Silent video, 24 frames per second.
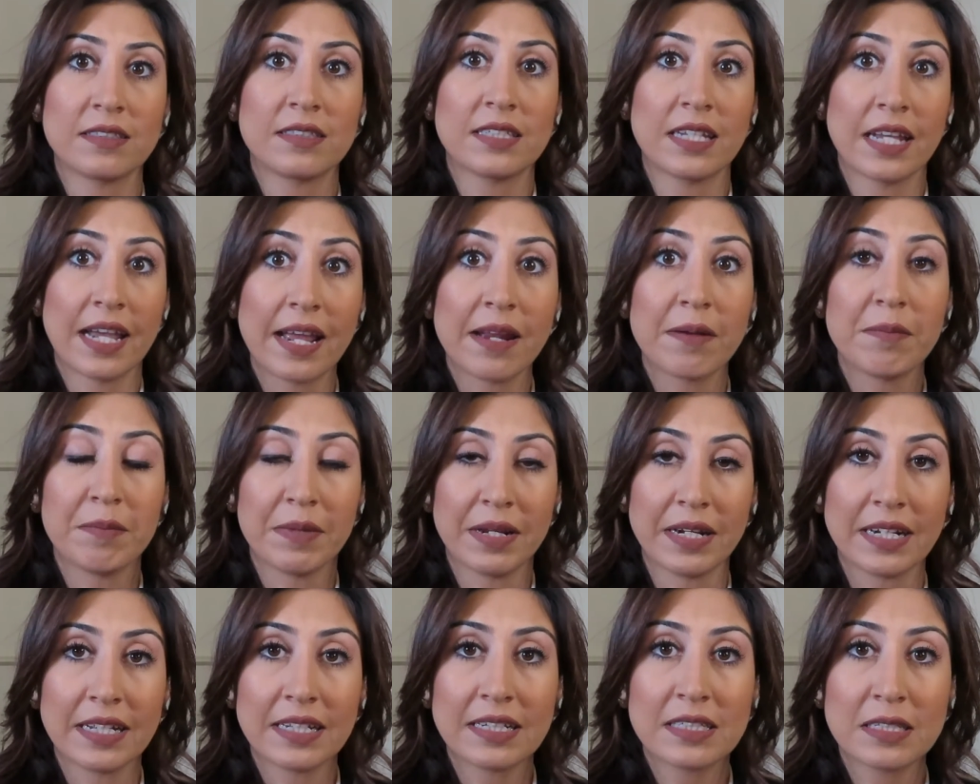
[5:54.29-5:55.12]
10
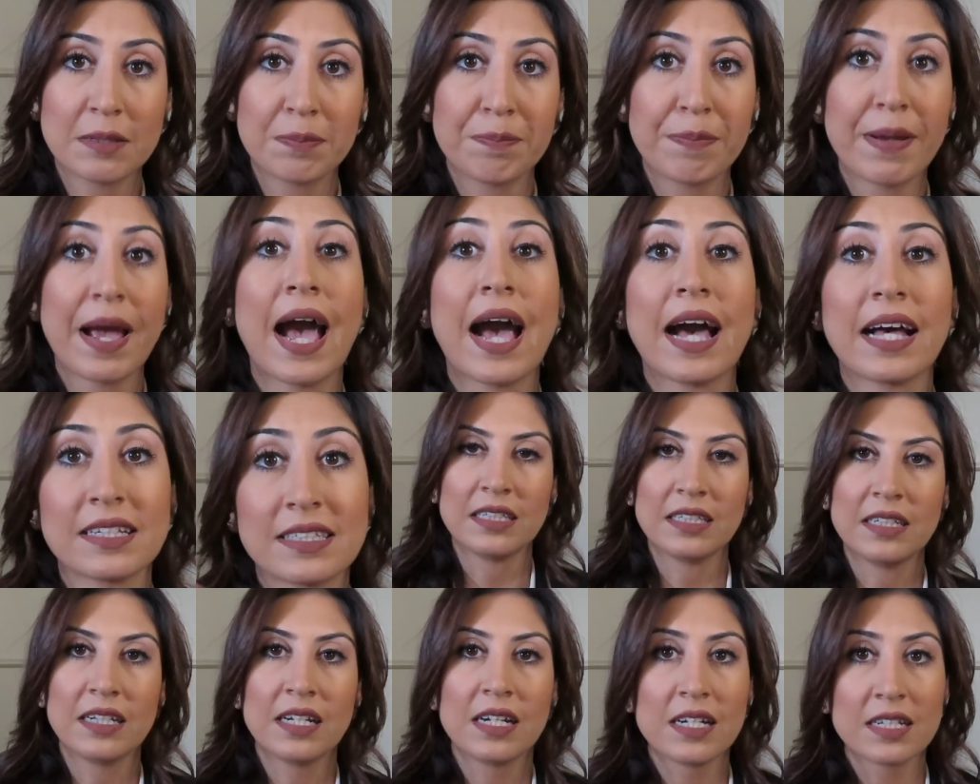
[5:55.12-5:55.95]
minutes past
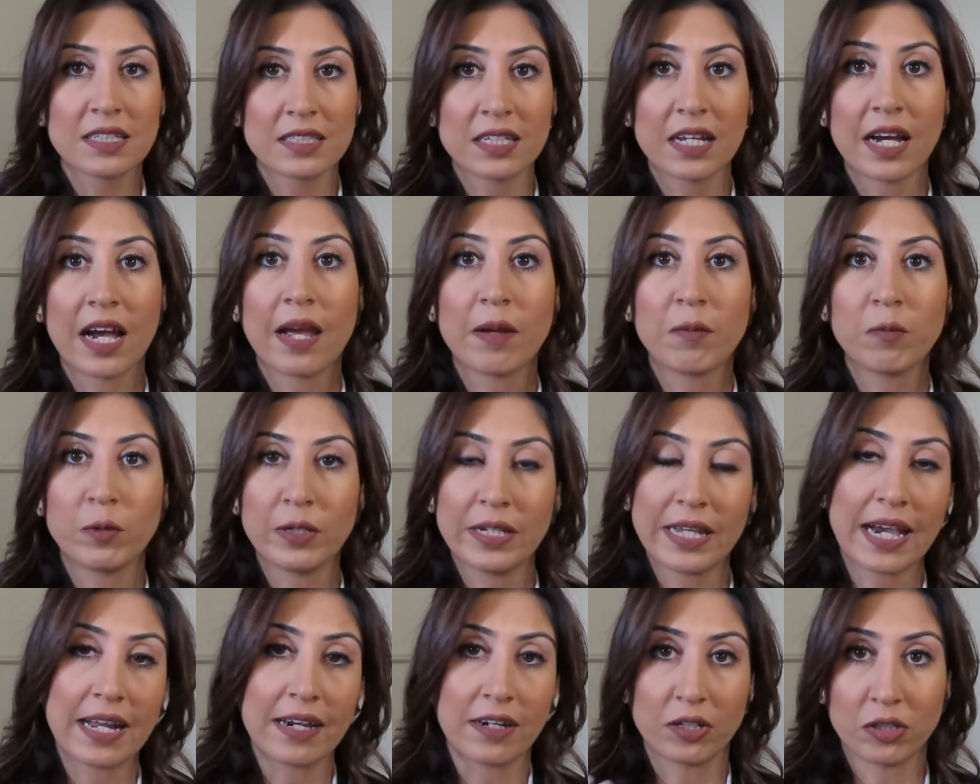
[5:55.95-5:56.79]
the time
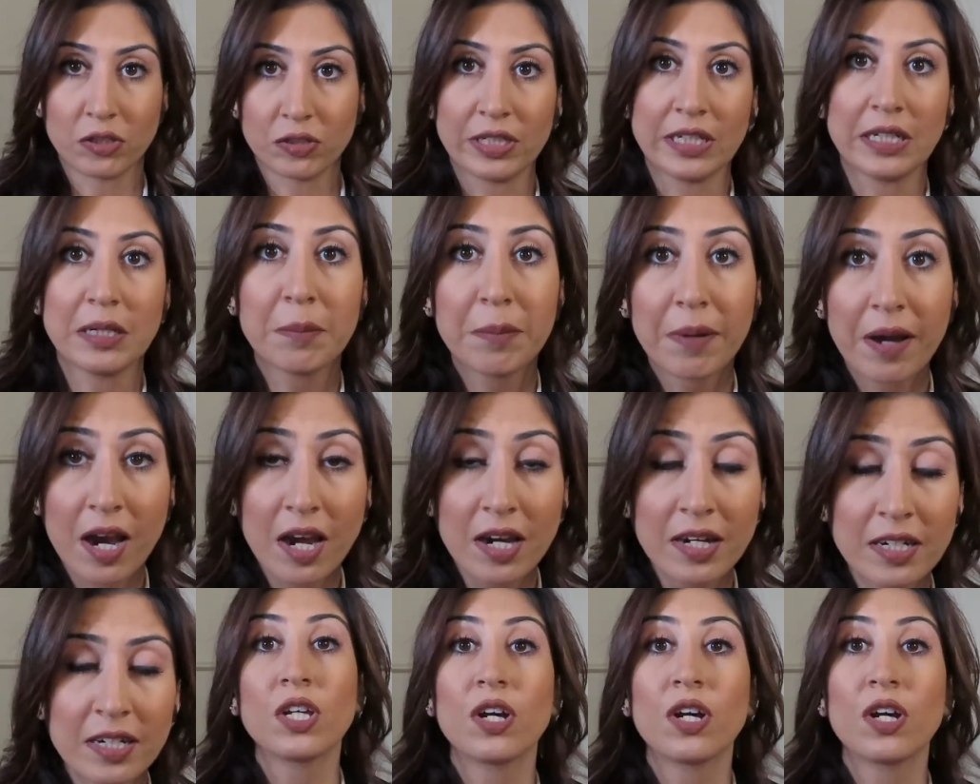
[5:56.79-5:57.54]
we had agreed upon.